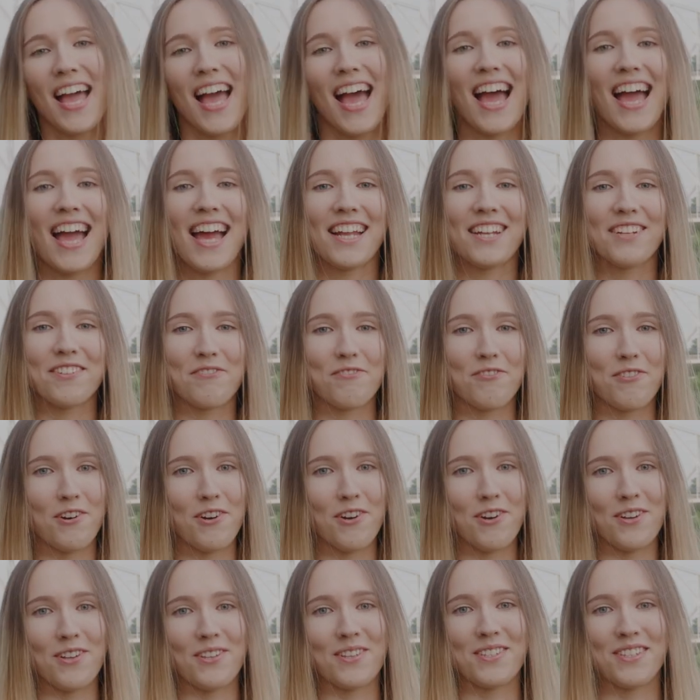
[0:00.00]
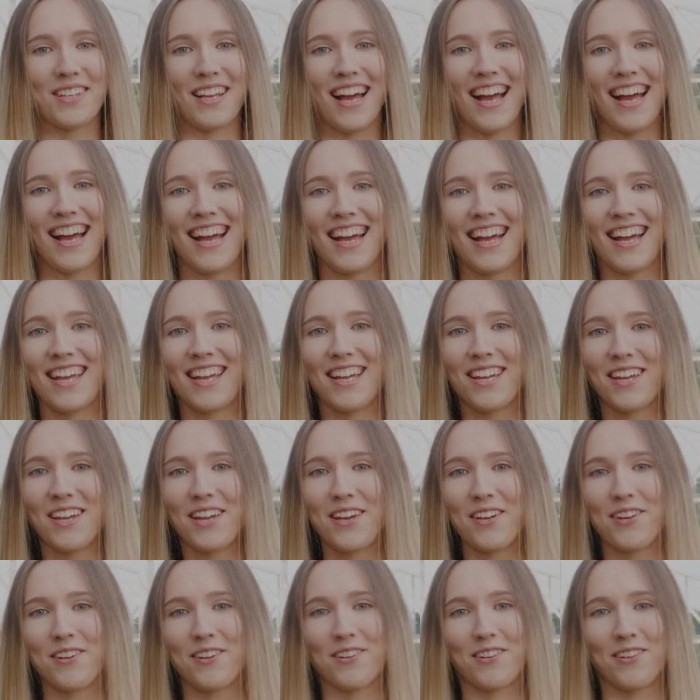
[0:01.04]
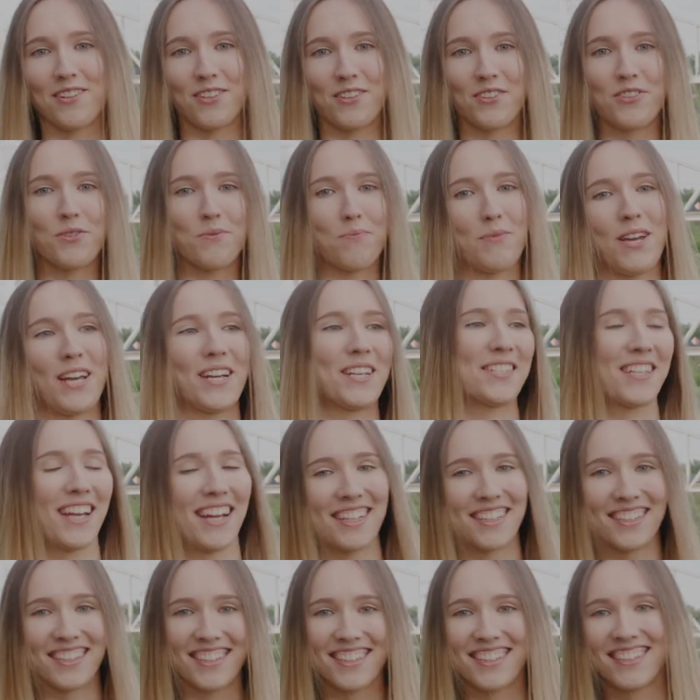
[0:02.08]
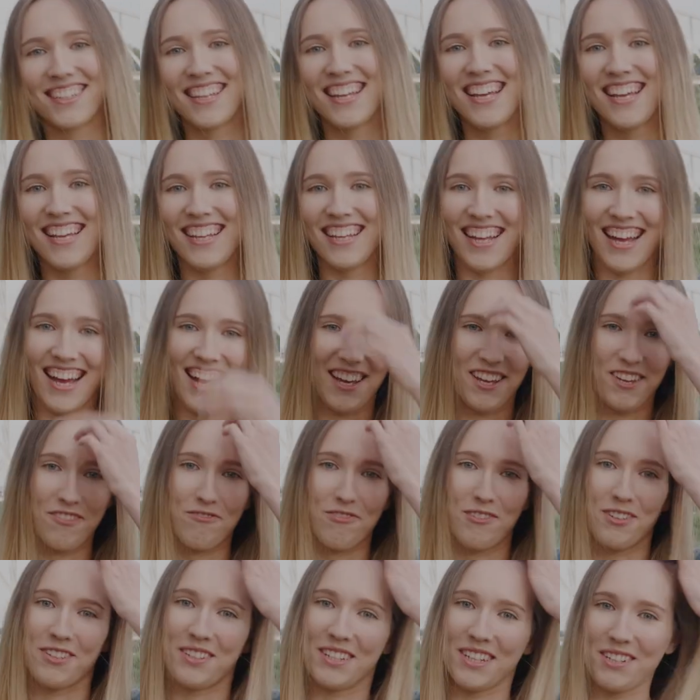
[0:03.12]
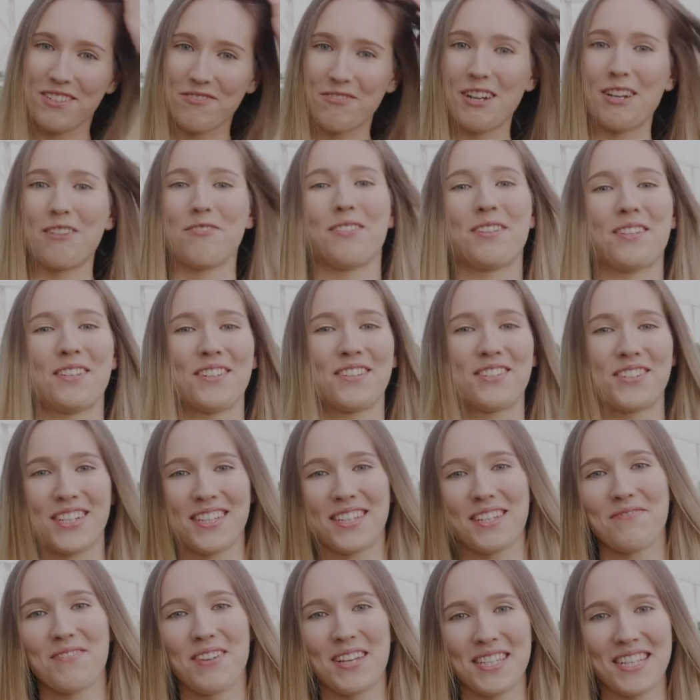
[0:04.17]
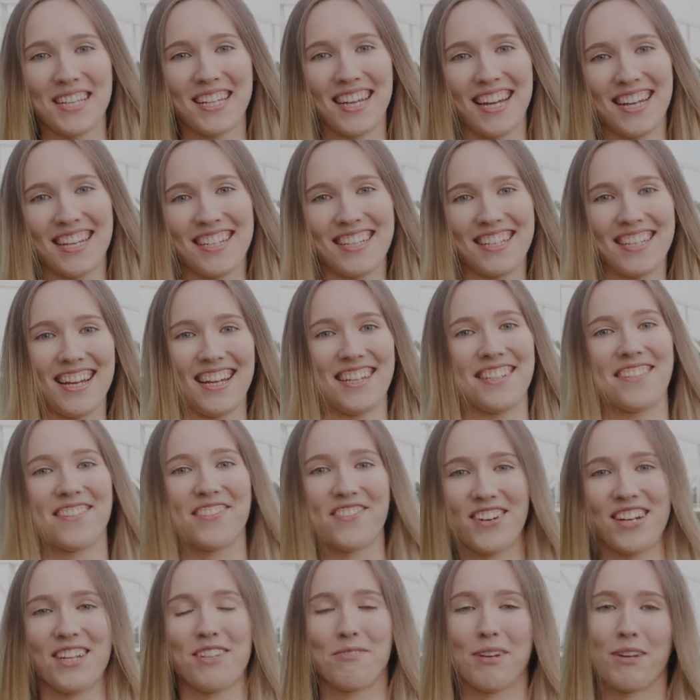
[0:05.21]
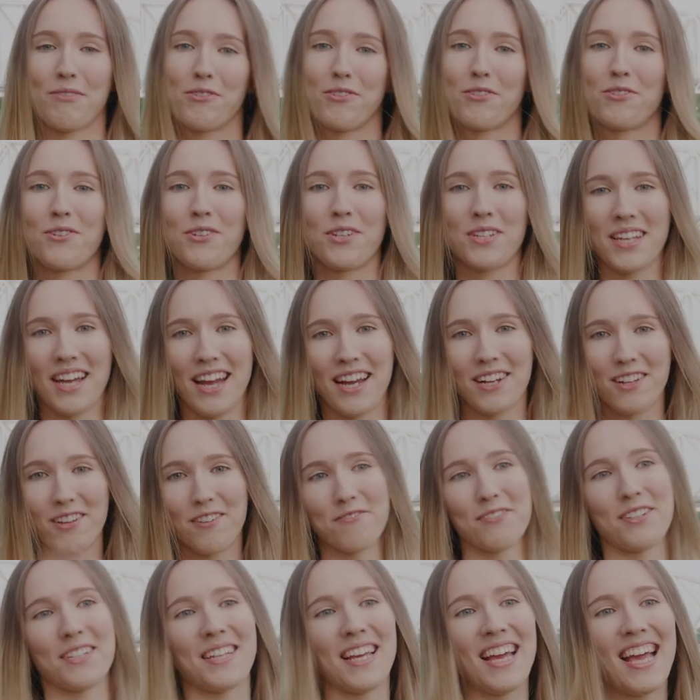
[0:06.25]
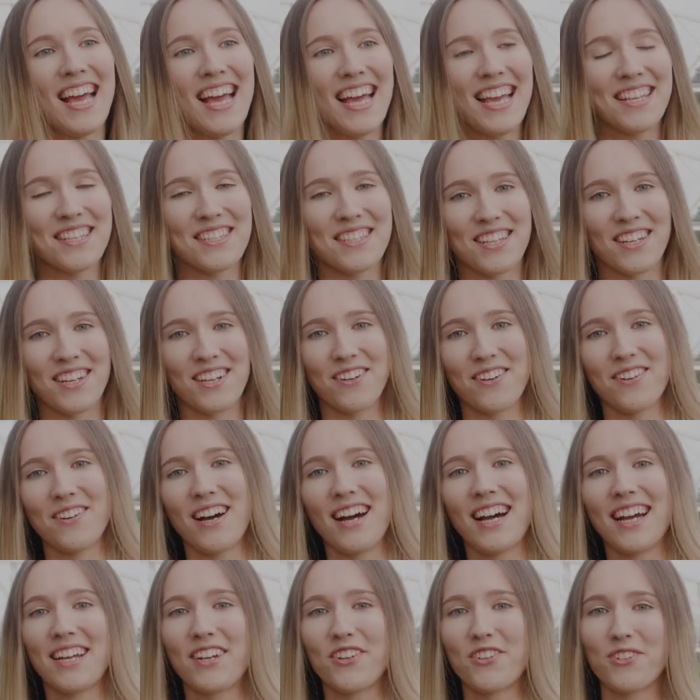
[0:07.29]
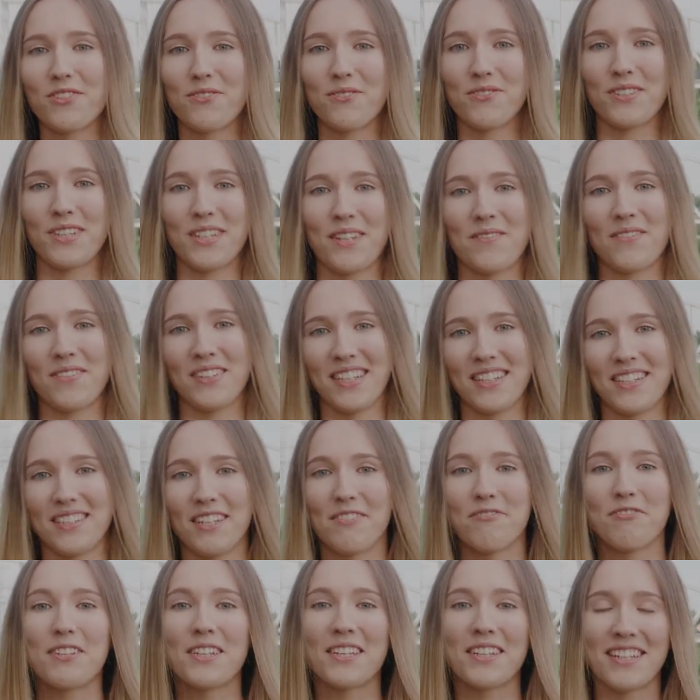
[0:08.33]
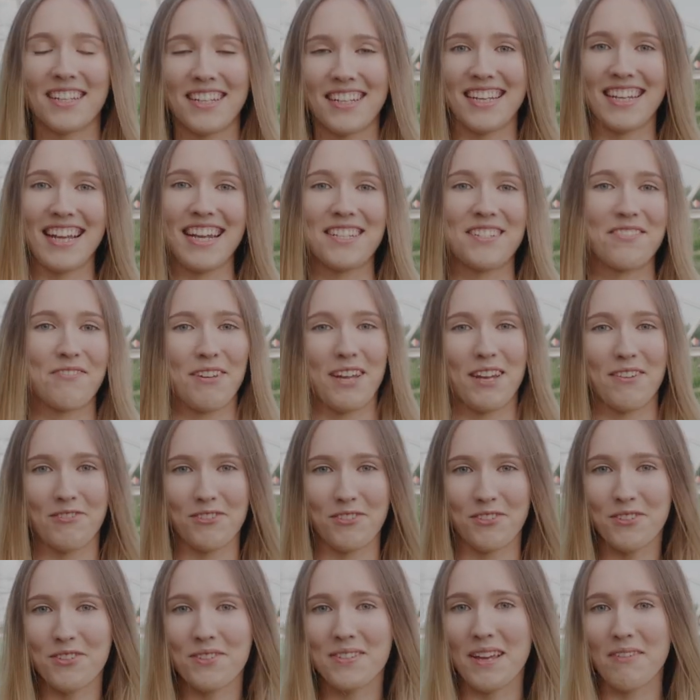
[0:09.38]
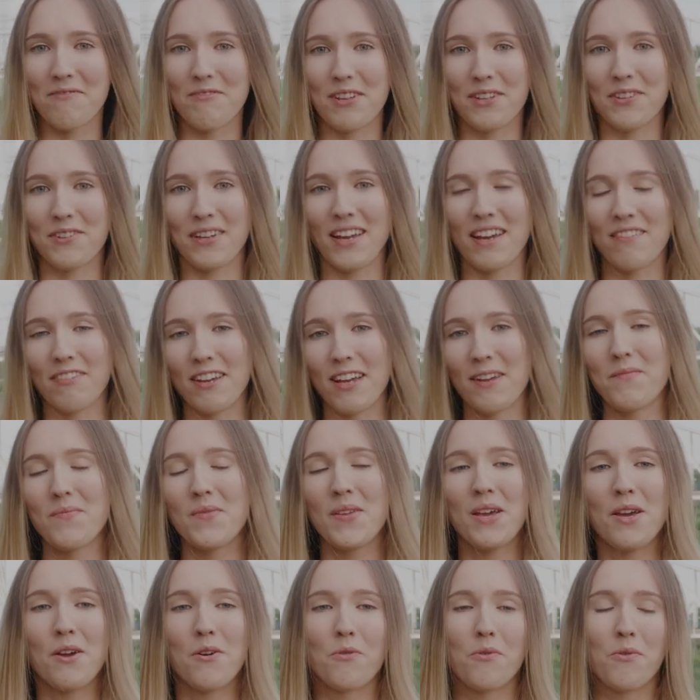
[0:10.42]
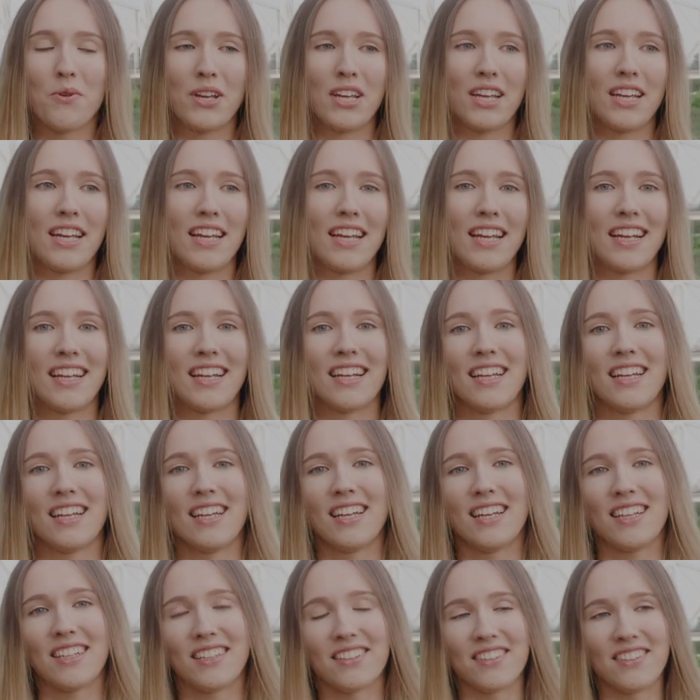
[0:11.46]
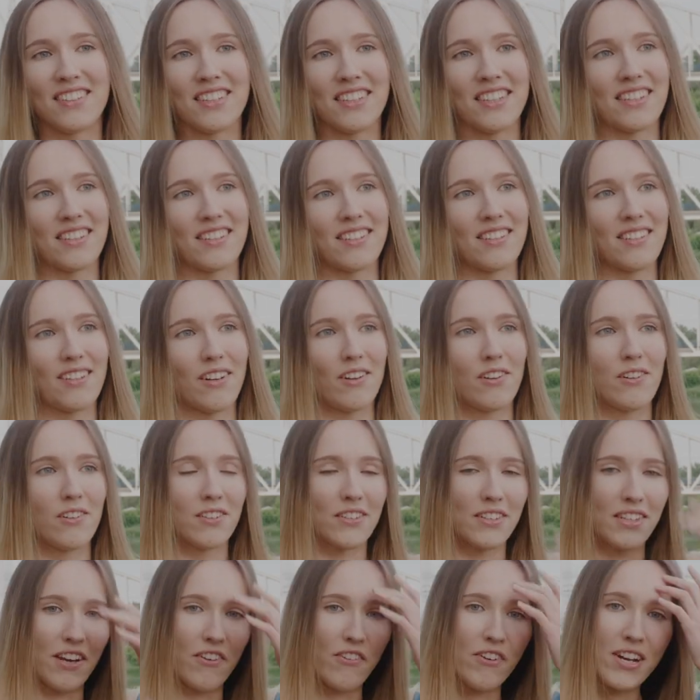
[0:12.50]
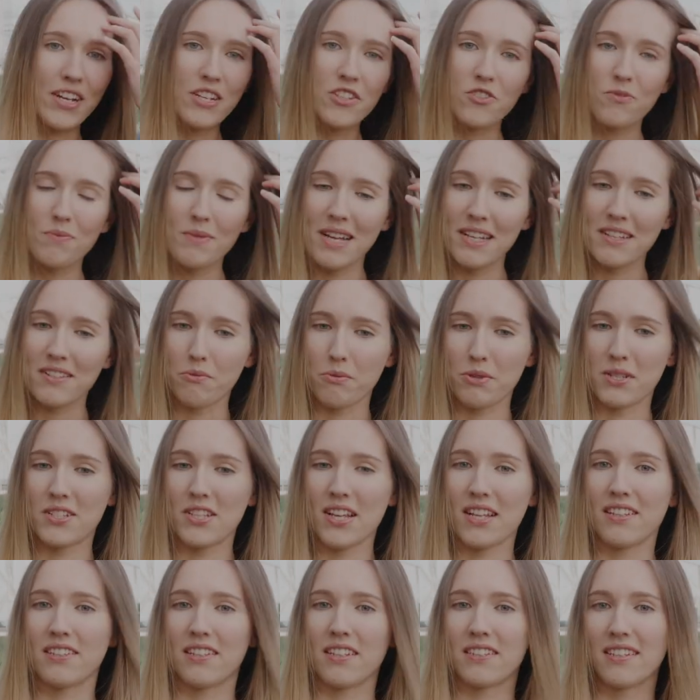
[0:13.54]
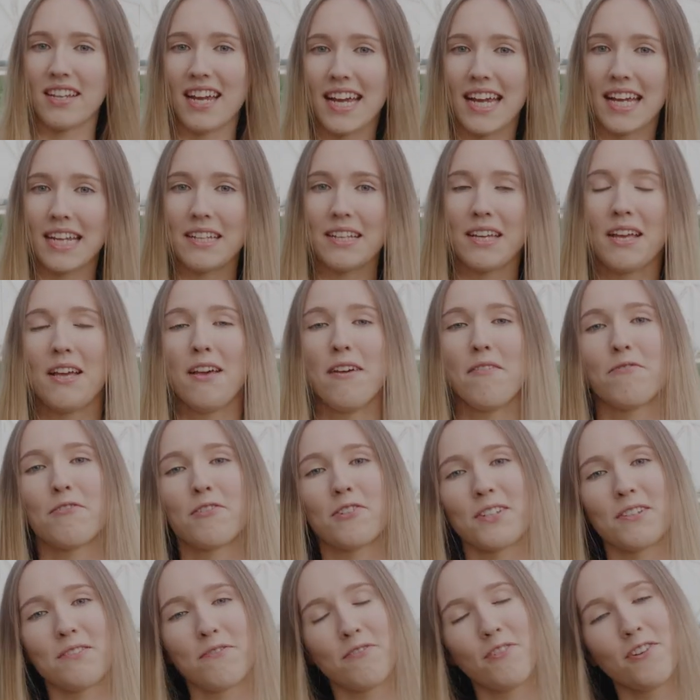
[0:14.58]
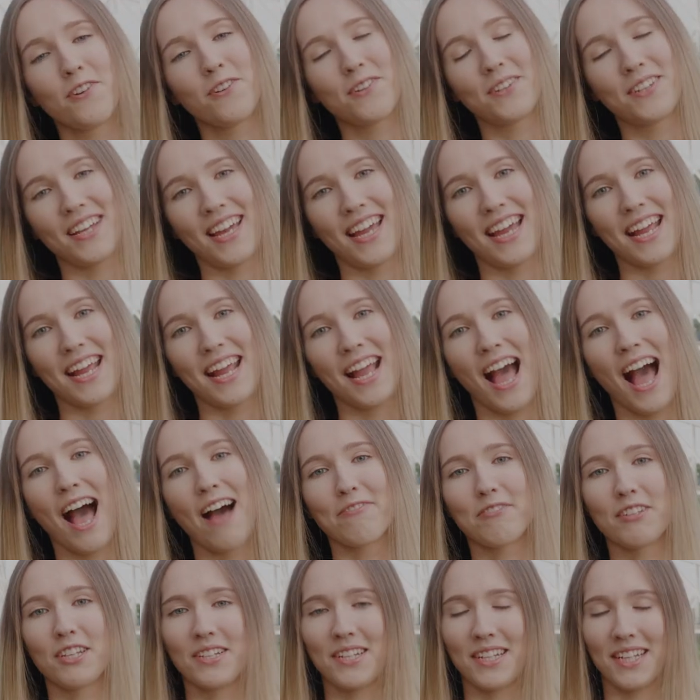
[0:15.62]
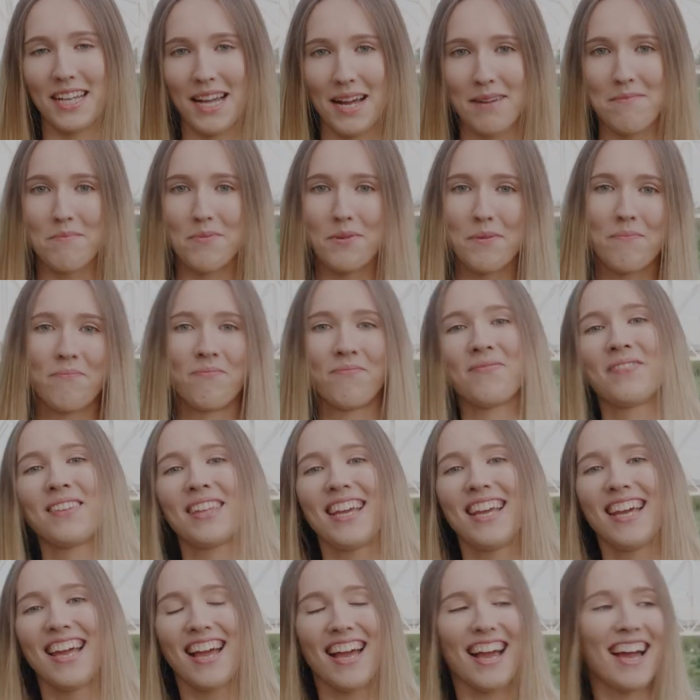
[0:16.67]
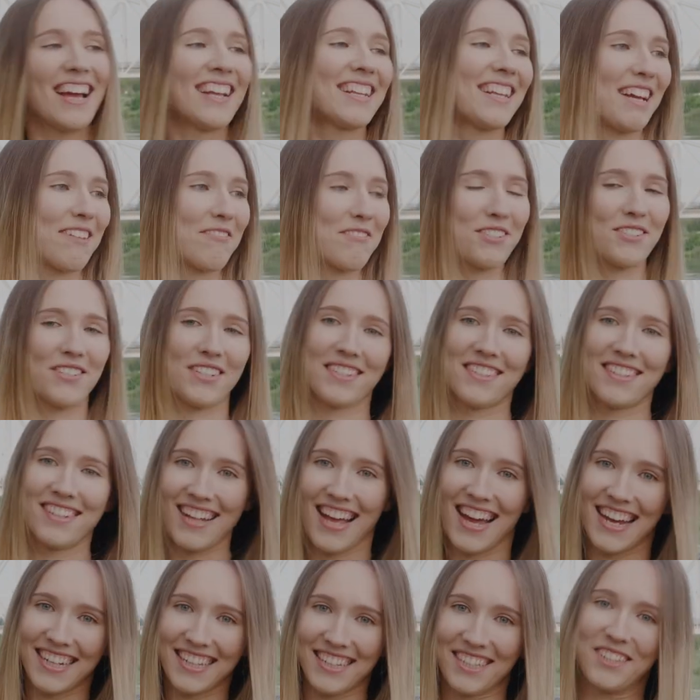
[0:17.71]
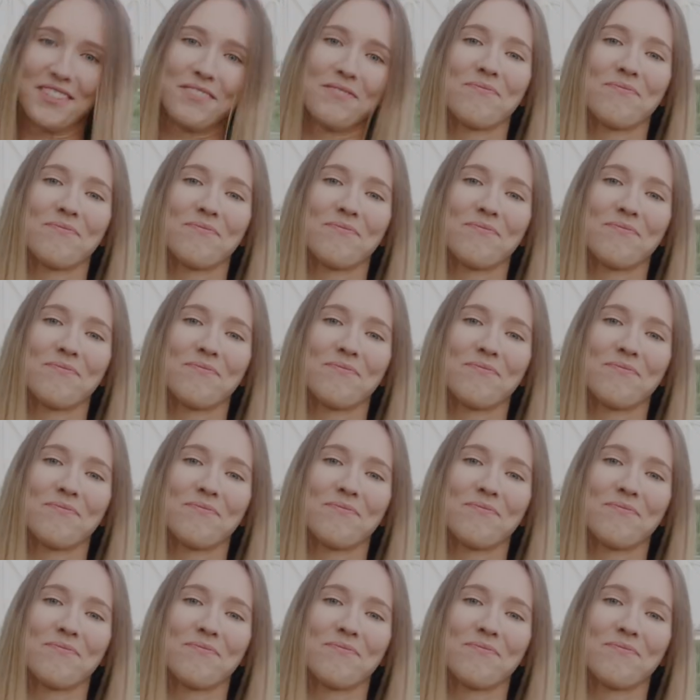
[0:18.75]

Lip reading: And of course I got super excited. I thought that, wow, this is just amazing idea, it's great, we have to do it, I love it. So I wrote them that definitely yes, we have to do something together. We did all the arrangements, we set the date for the 4th day after the camp, and I was just delighted.